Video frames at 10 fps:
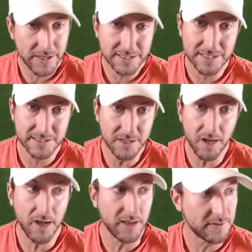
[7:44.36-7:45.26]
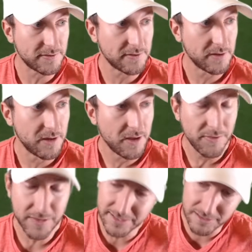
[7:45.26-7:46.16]
This is nuts.
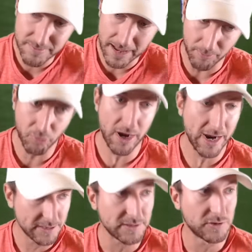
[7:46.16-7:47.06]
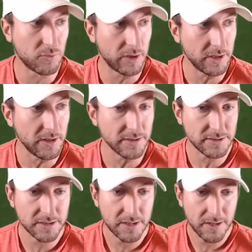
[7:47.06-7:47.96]
This is malpractice is what it
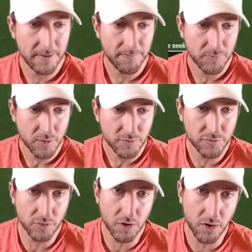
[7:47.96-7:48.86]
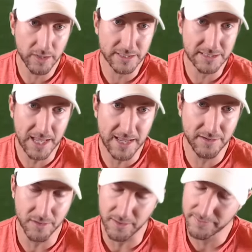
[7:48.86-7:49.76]
is. So Carr gets the
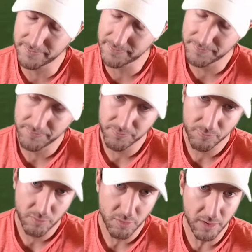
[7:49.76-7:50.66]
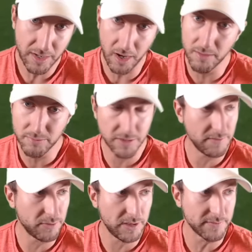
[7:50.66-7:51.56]
handoff.
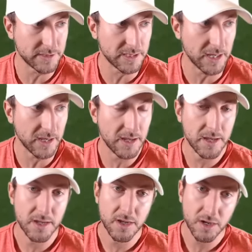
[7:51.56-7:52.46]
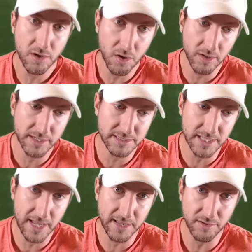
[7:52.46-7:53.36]
Unbelievable to even say. Carr
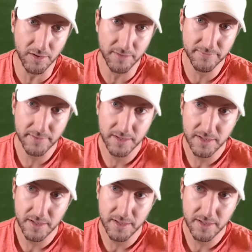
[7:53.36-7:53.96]
gets the handoff.